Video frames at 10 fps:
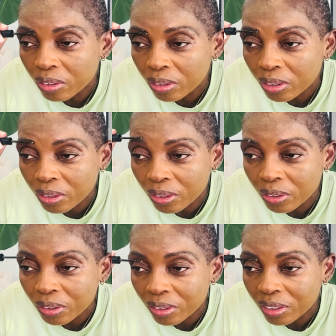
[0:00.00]

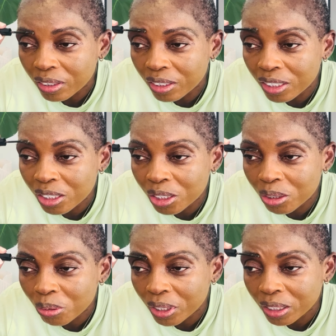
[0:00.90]
So
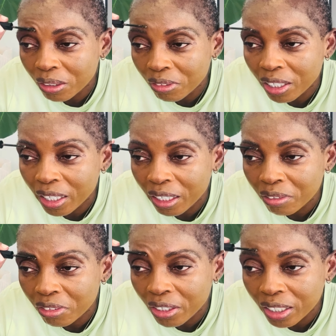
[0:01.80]
this, whatever I
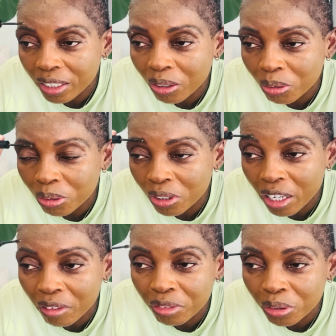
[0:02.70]
have right now, will
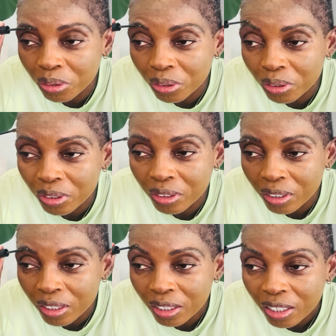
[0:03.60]
have to do.
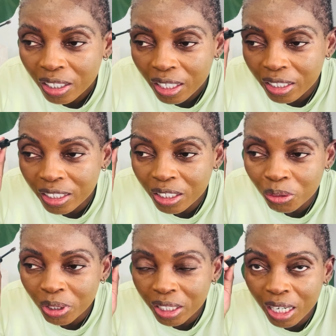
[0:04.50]
And then
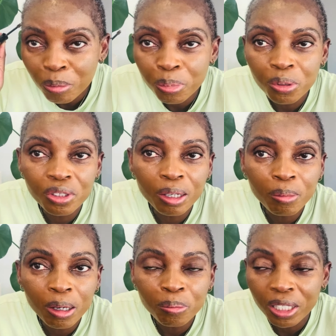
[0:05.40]
when I pull them
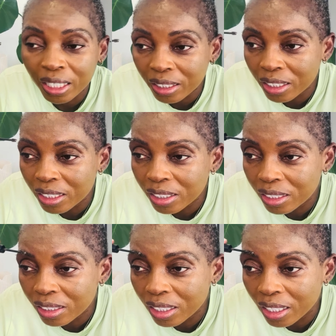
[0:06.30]
up like
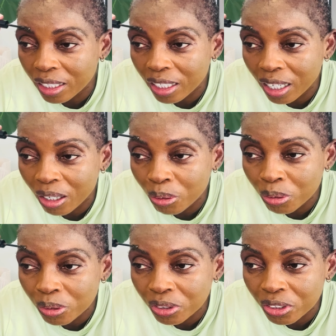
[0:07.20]
this, then I
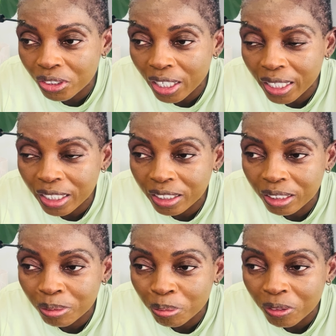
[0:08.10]
will try
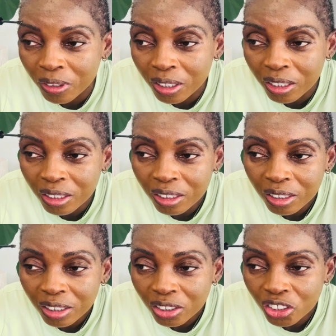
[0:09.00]
and,
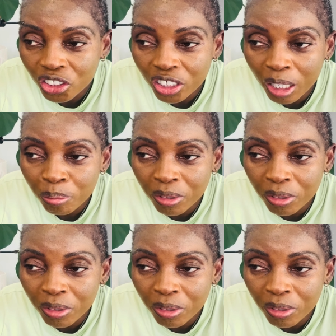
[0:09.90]
shape